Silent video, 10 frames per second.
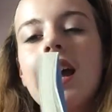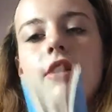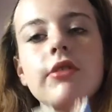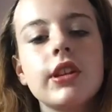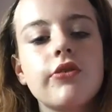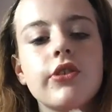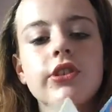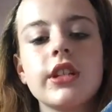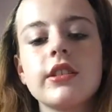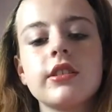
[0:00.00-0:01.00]
I'll read the
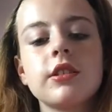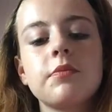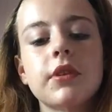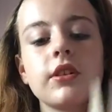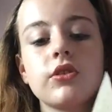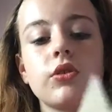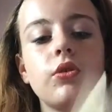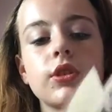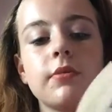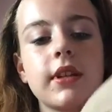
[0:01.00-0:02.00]
first sentence because
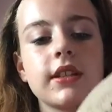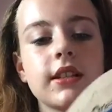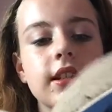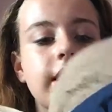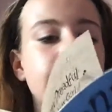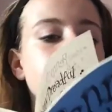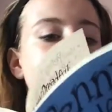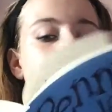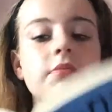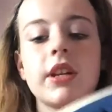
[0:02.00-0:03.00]
automatically it
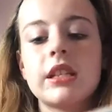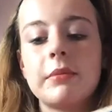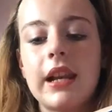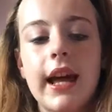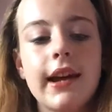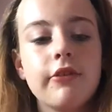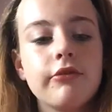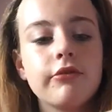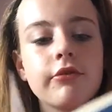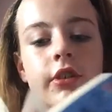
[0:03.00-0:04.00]
just makes me laugh.
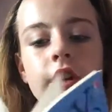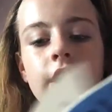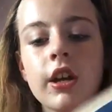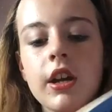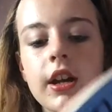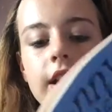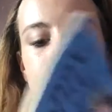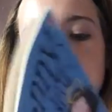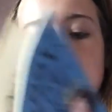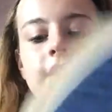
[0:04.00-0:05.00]
It
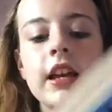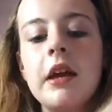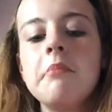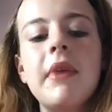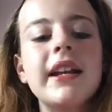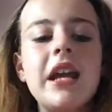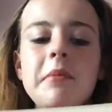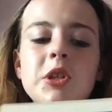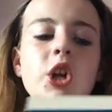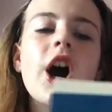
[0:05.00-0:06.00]
says, my name
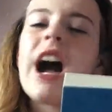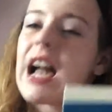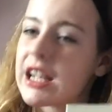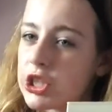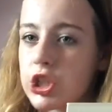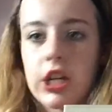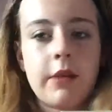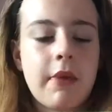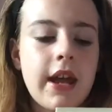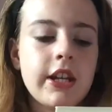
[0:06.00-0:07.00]
is not
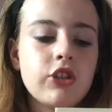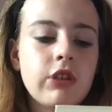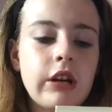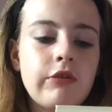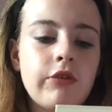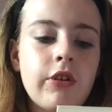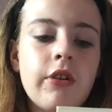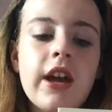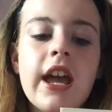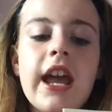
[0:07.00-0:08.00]
actually Penny Dreadful.
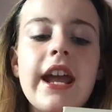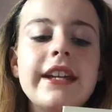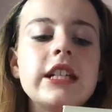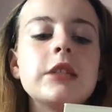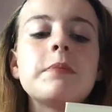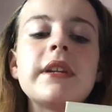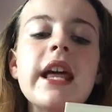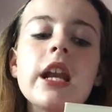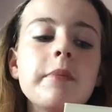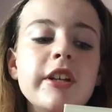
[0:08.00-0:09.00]
It is
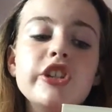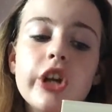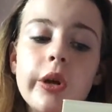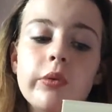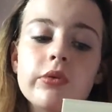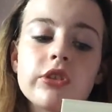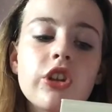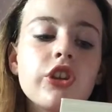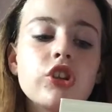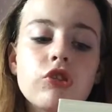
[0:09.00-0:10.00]
Penelope Jones.
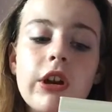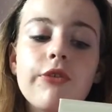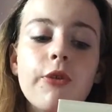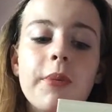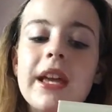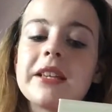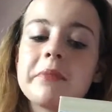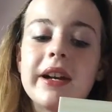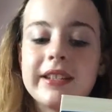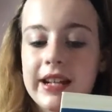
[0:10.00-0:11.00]
The dreadful bit is
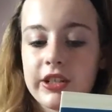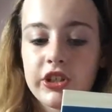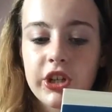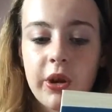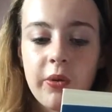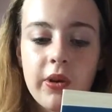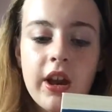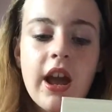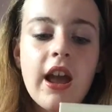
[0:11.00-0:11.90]
my dad's joke.